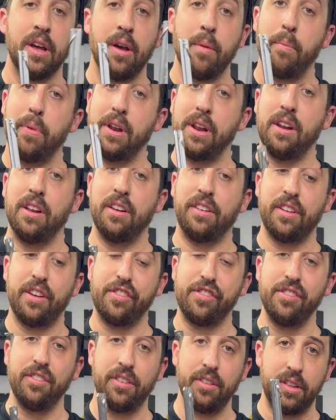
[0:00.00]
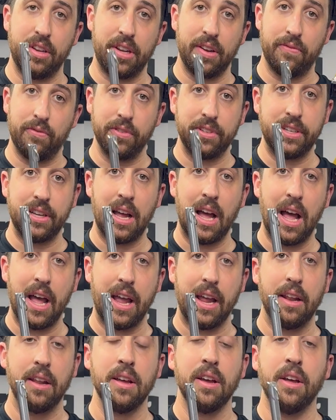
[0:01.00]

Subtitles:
But in addition to the difference in height,